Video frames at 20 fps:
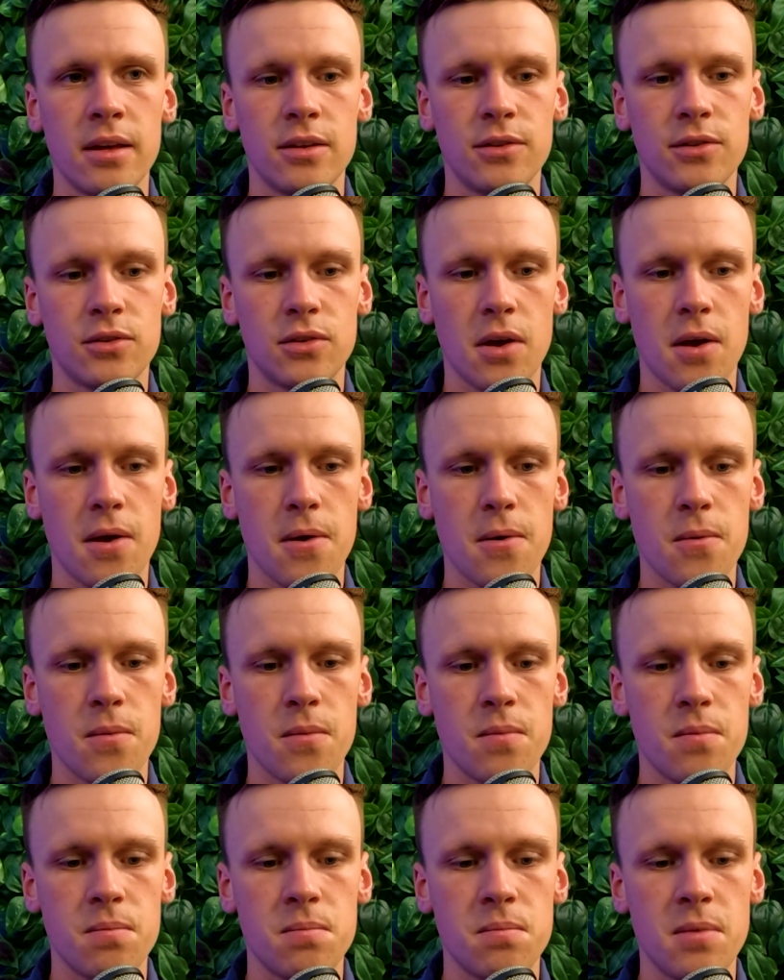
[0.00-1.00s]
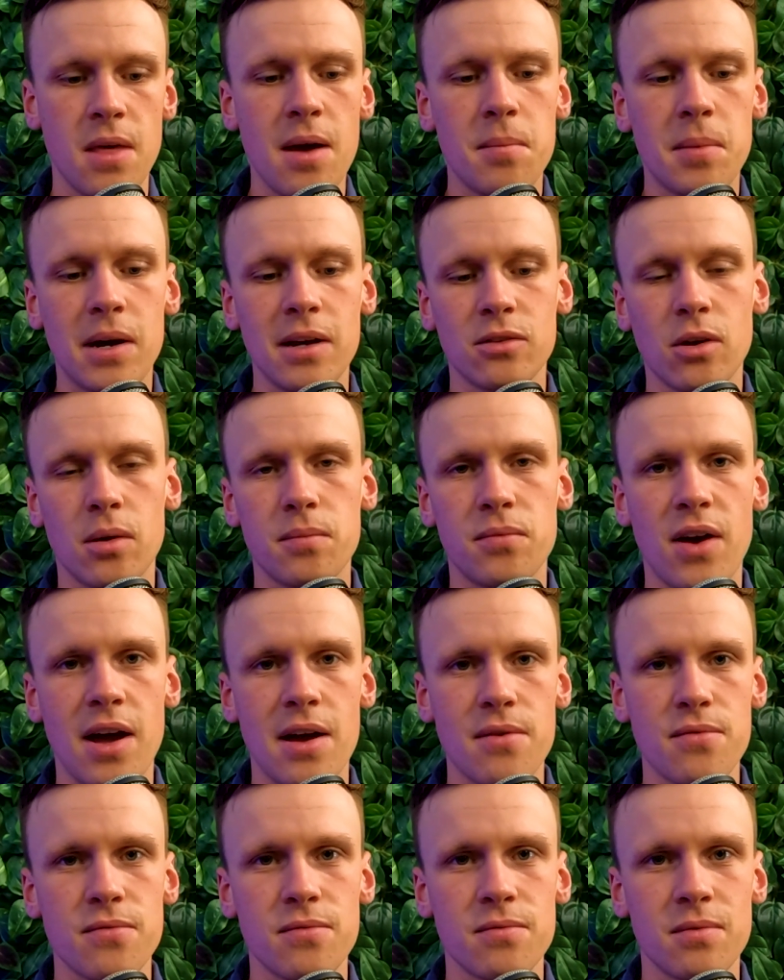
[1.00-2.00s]
So they're my top
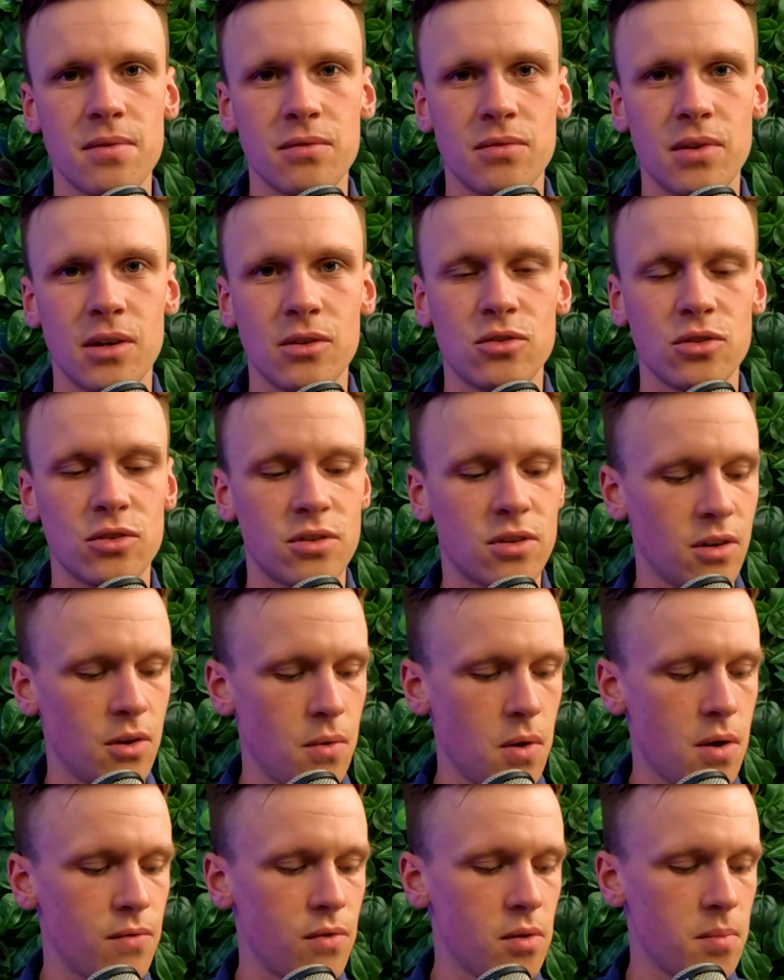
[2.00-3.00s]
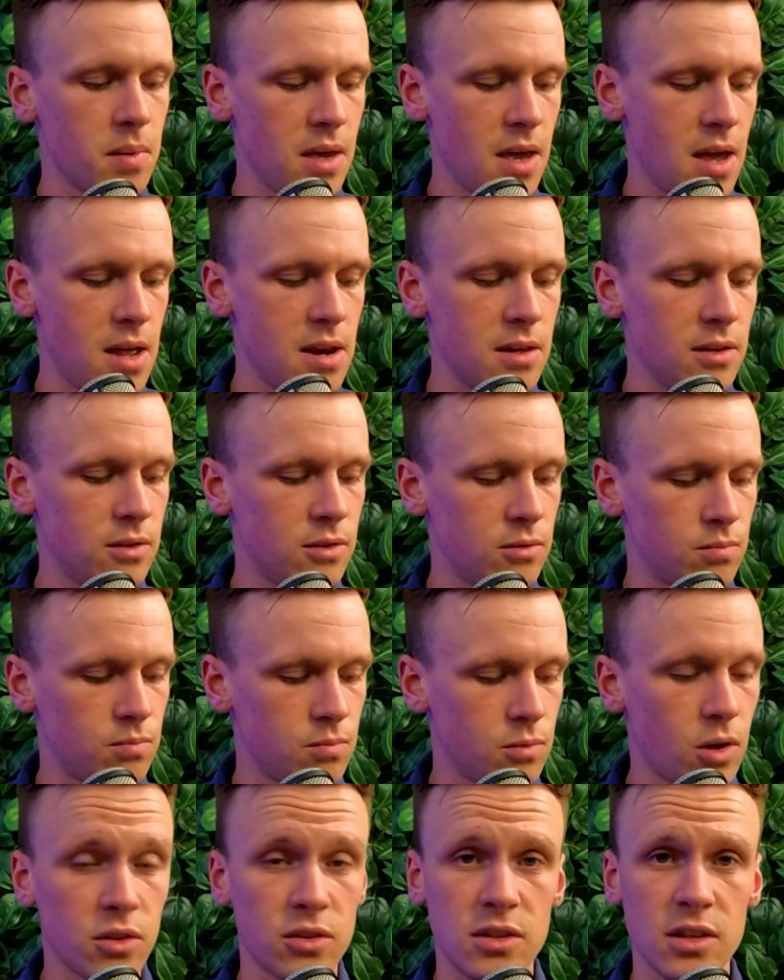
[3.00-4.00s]
5. If I was just to go over them again, it's
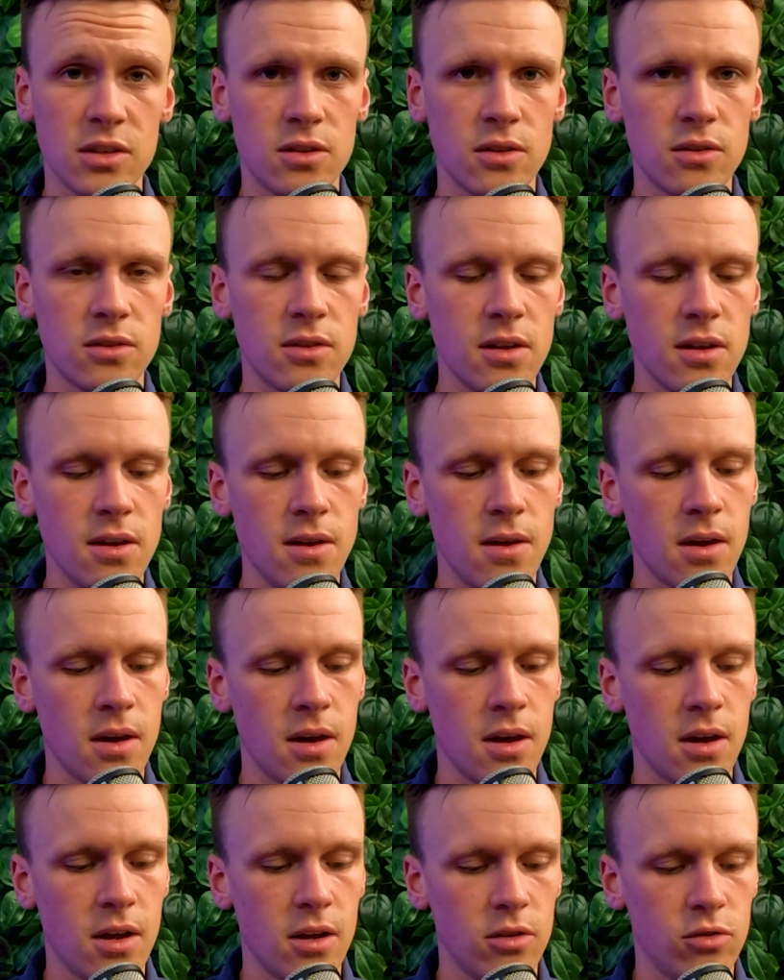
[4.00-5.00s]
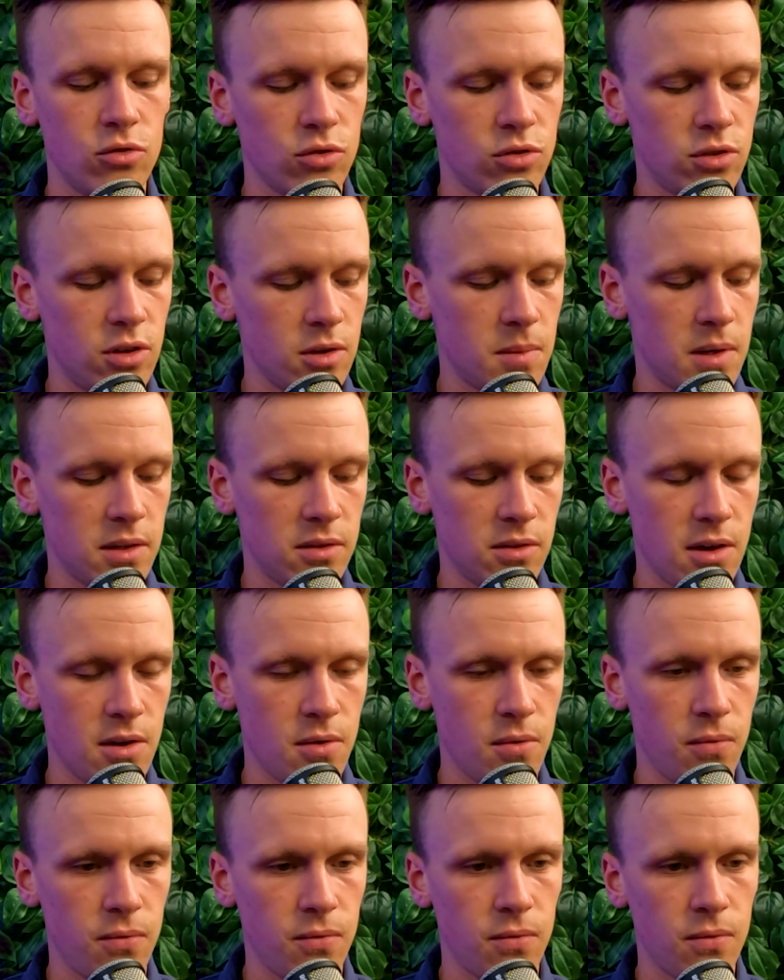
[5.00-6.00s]
consistency, trusting
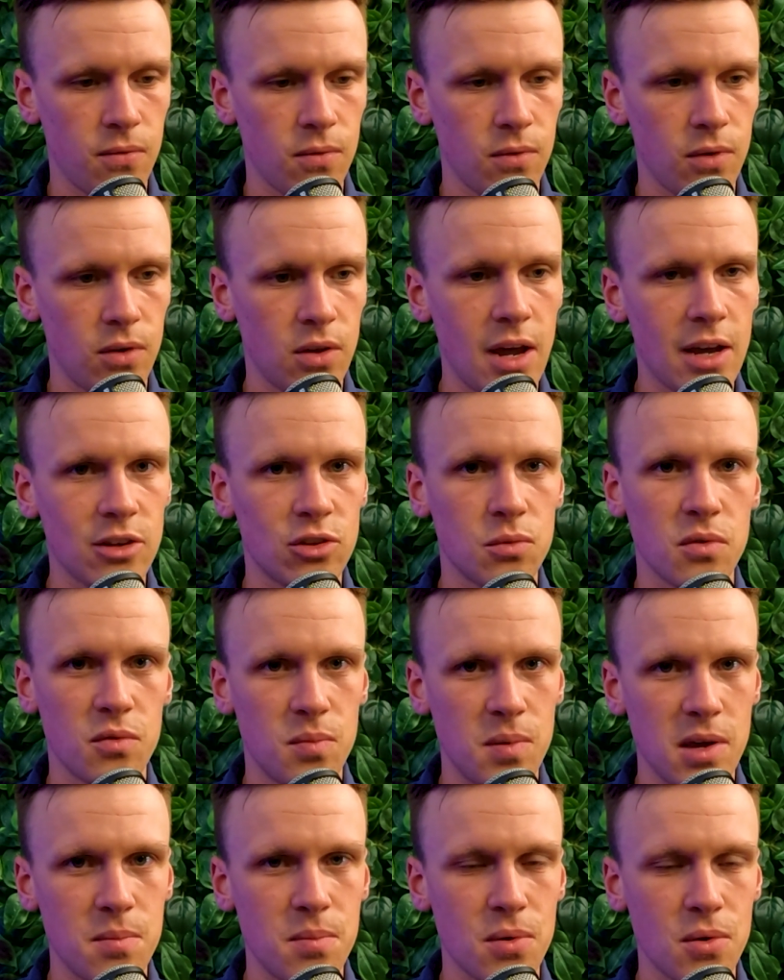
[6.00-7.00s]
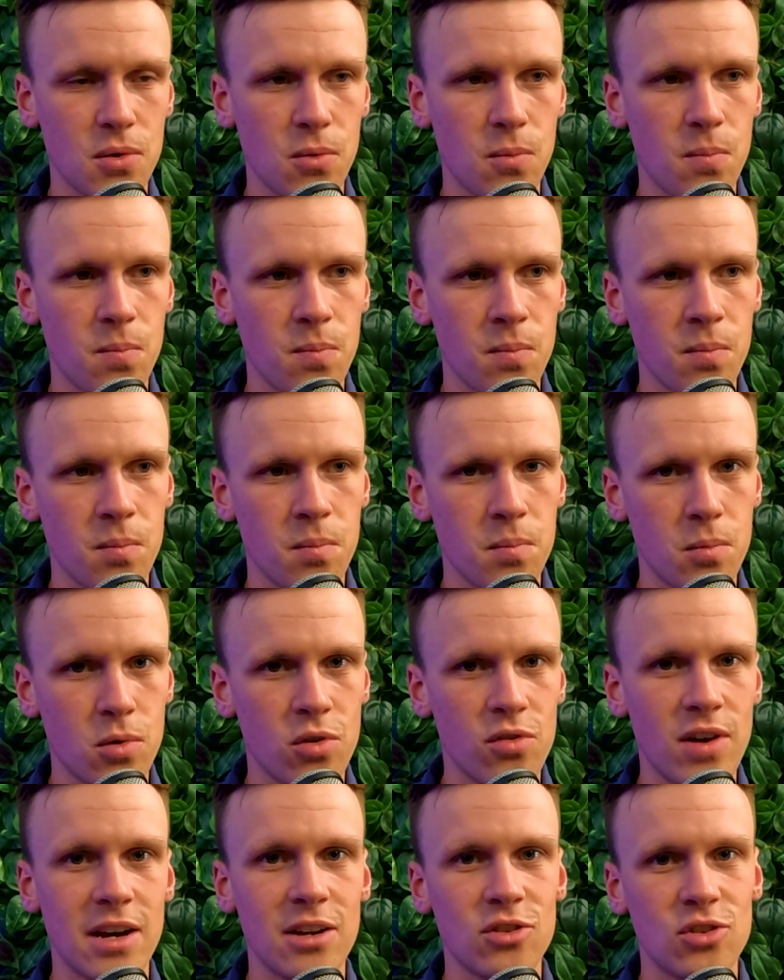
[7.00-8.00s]
myself, connection with people,
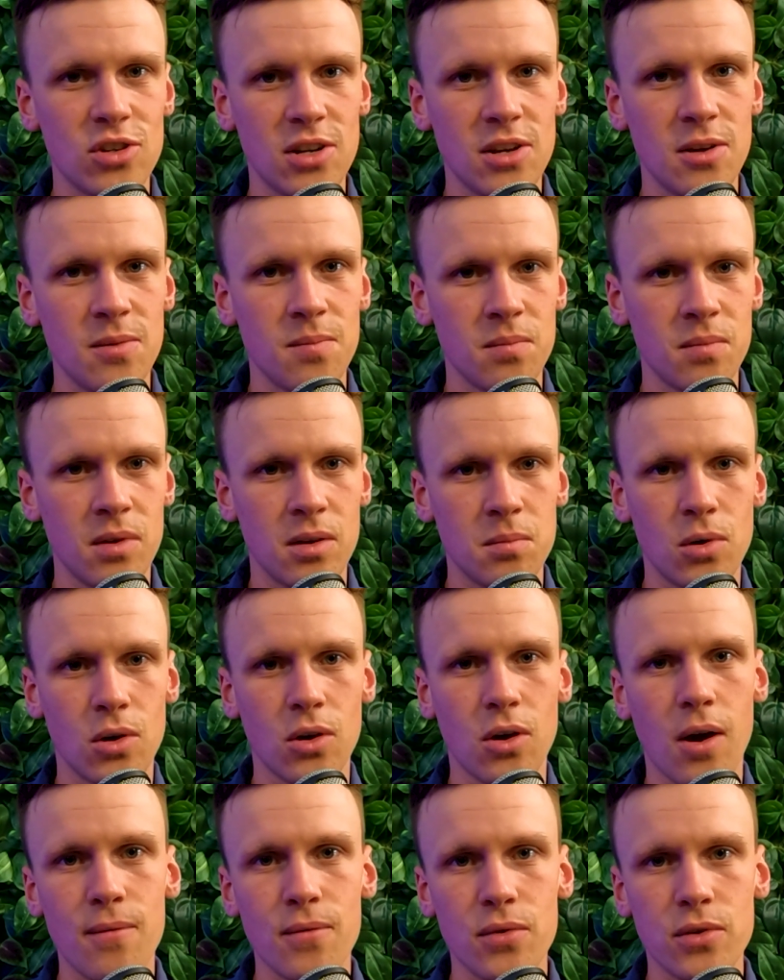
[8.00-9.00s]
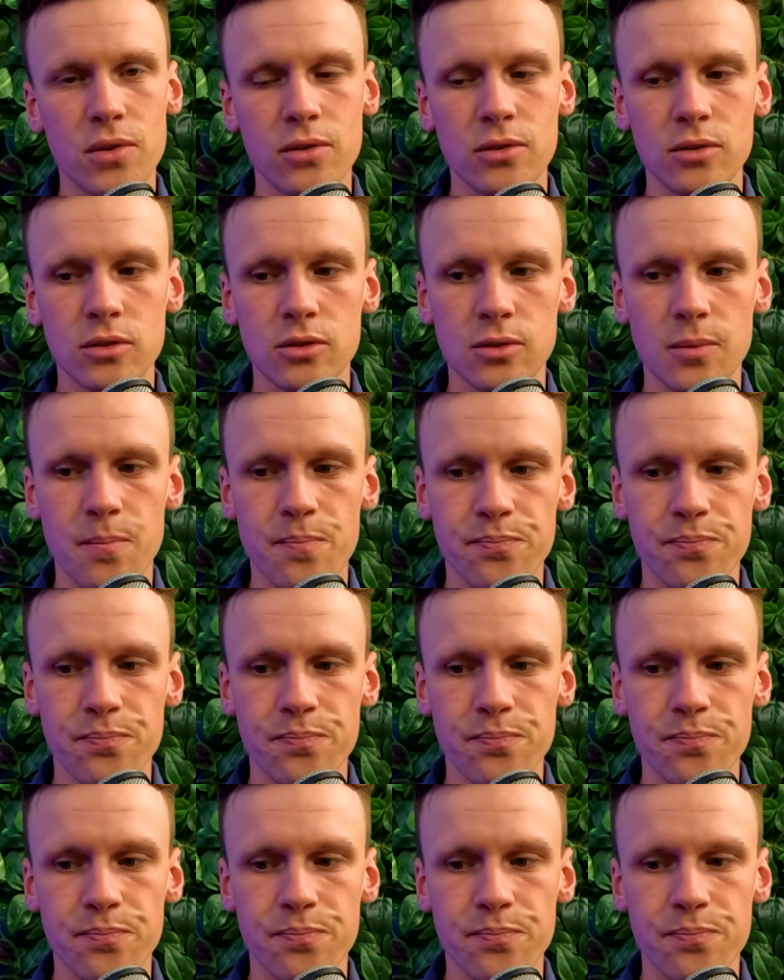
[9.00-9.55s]
more energy, and more confidence.